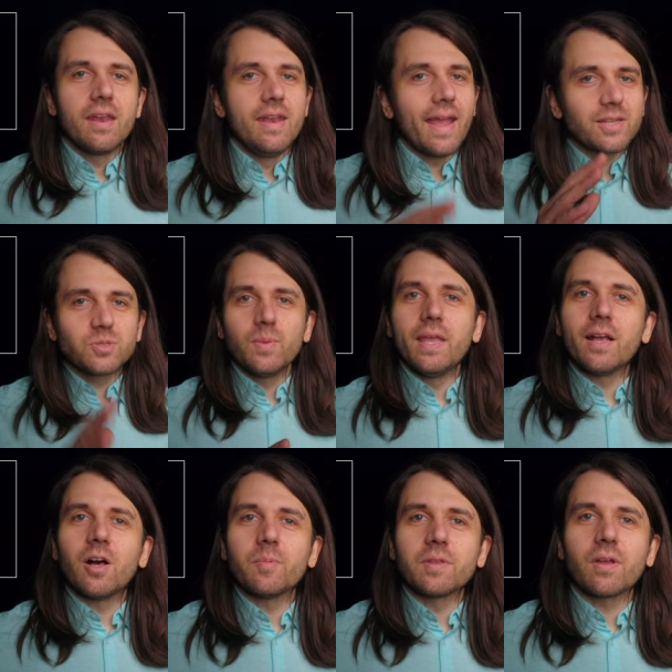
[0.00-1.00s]
Next
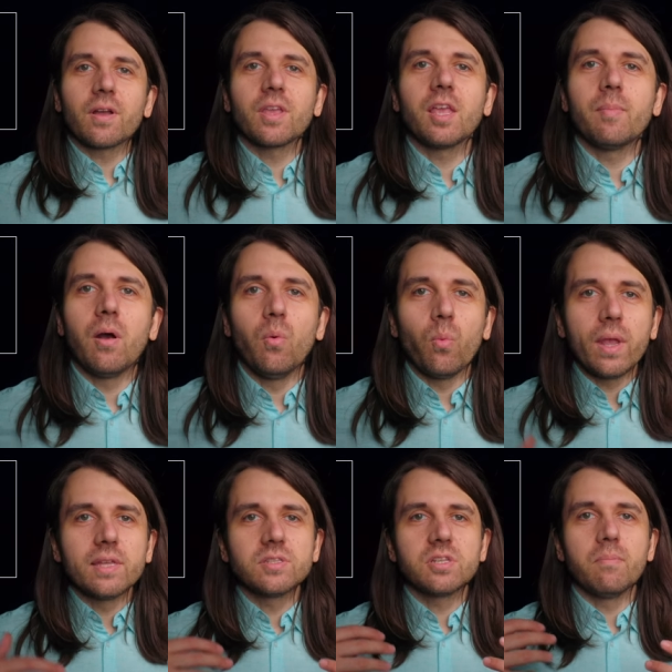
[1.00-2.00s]
week, I'll be talking about
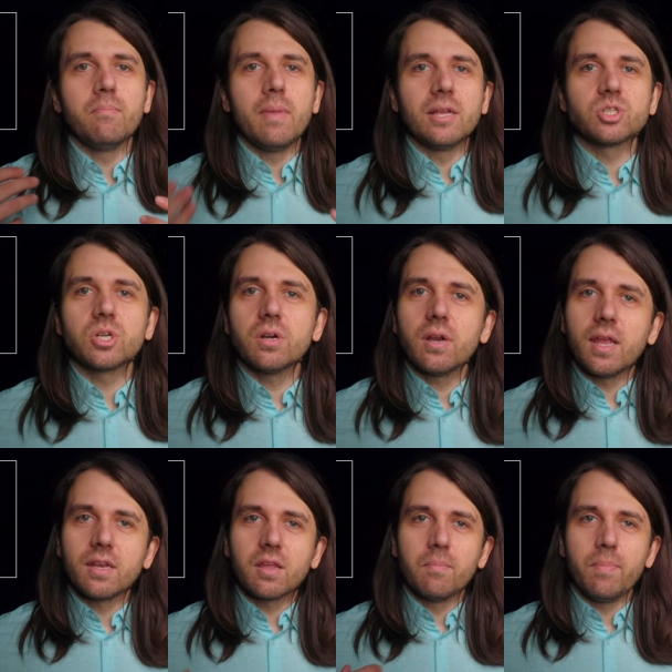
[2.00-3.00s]
ways to measure
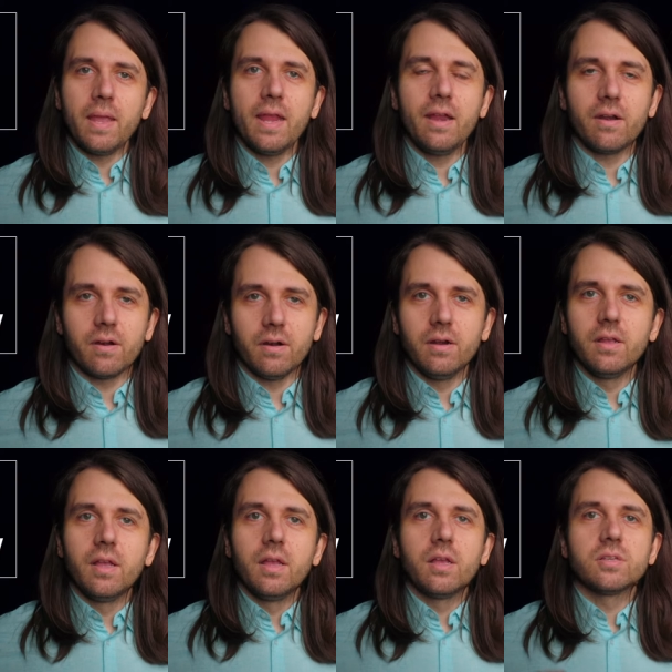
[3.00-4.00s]
and compare
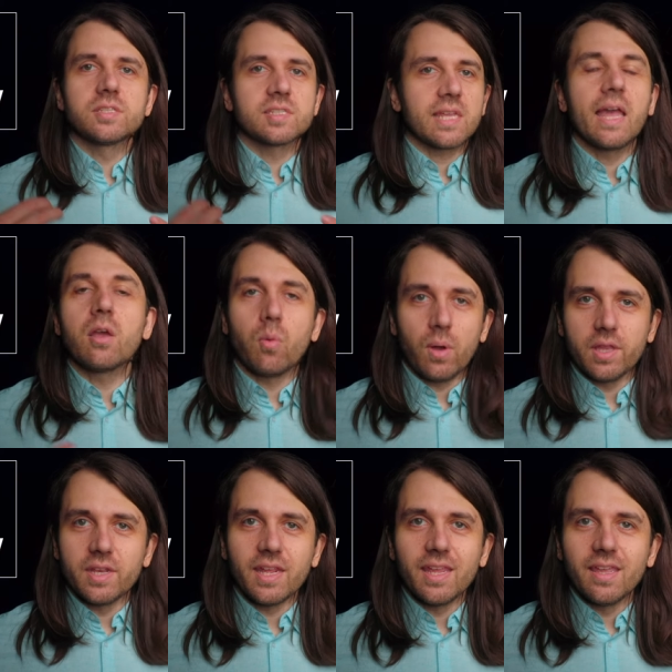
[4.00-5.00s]
sky
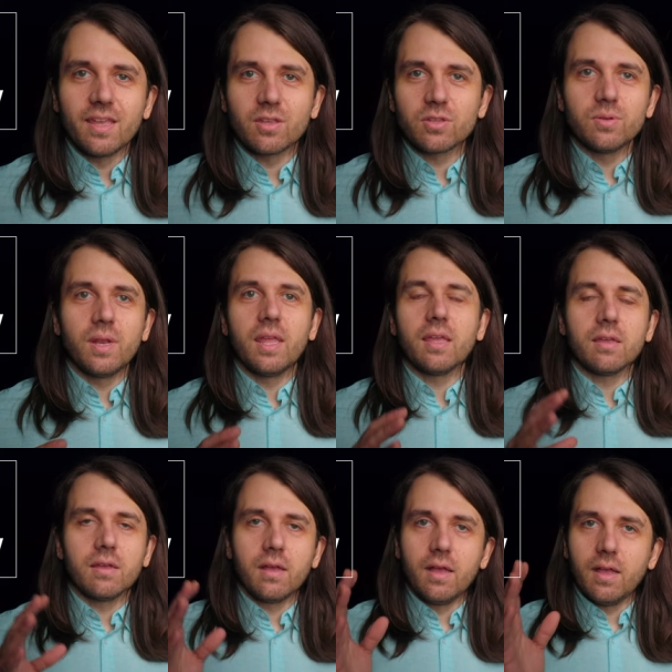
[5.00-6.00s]
quality,
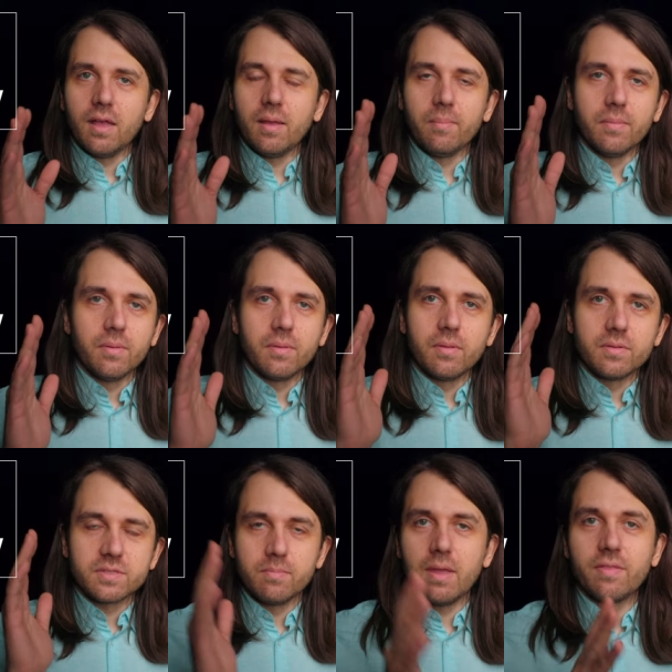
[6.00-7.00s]
including um,
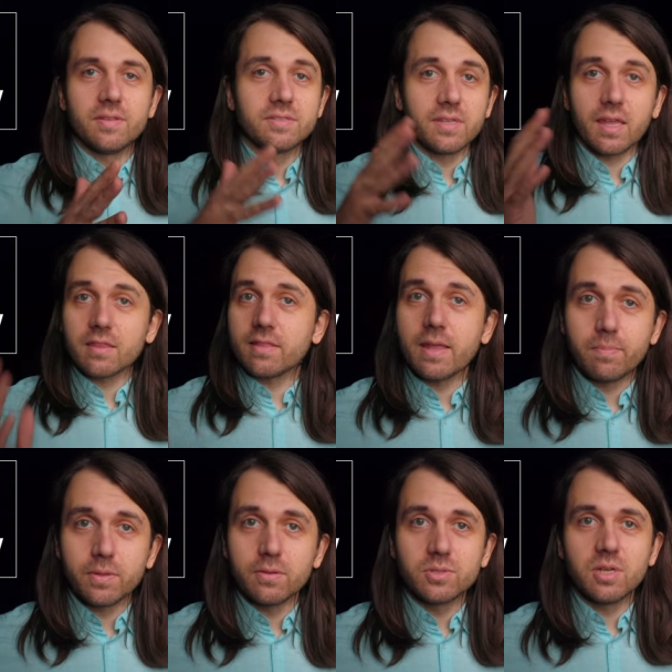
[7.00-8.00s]
some methods like
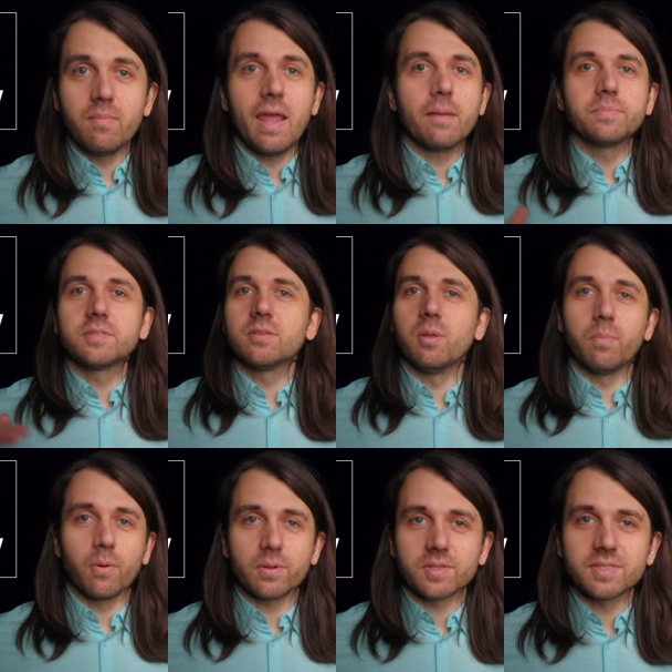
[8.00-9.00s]
light pollution maps, the
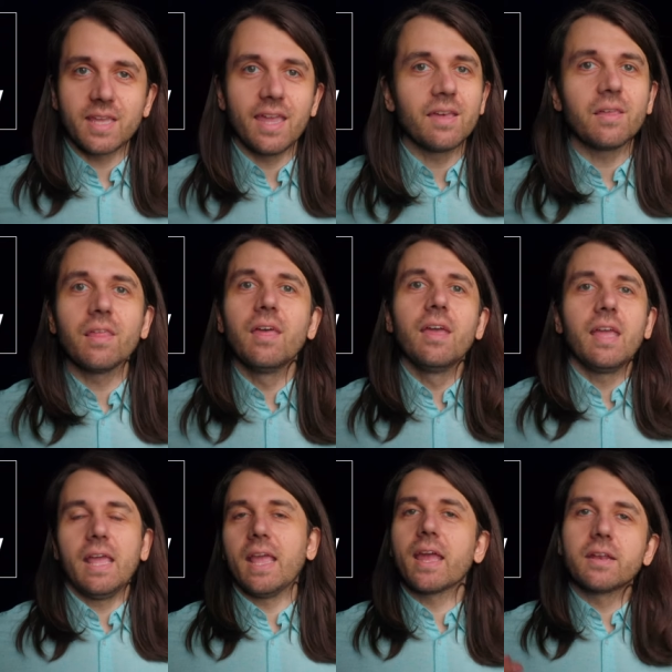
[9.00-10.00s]
Bortle scale,
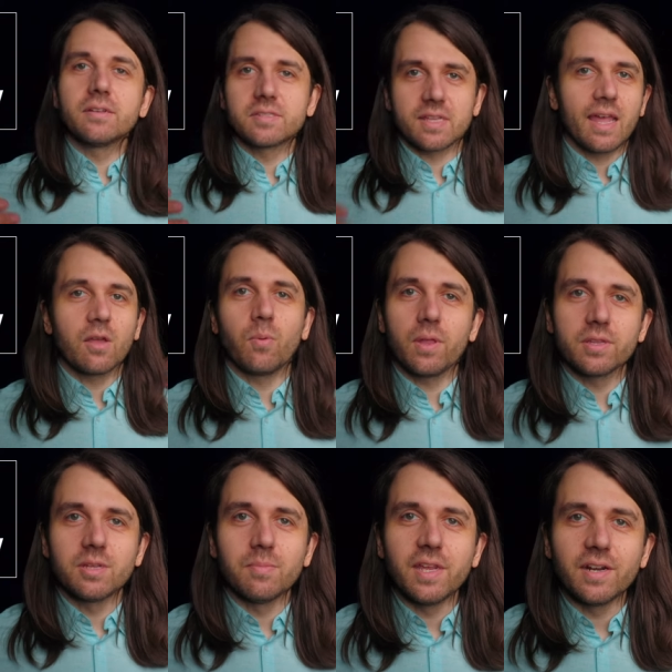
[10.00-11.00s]
and sky
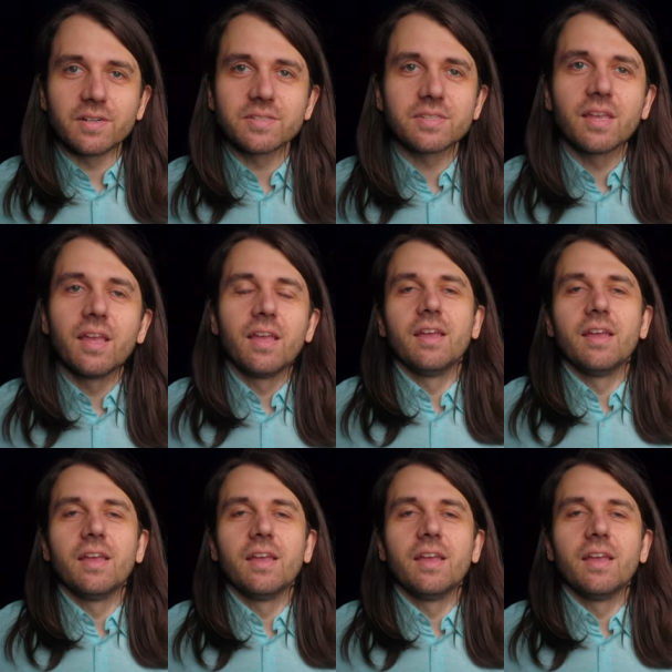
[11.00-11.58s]
quality meters.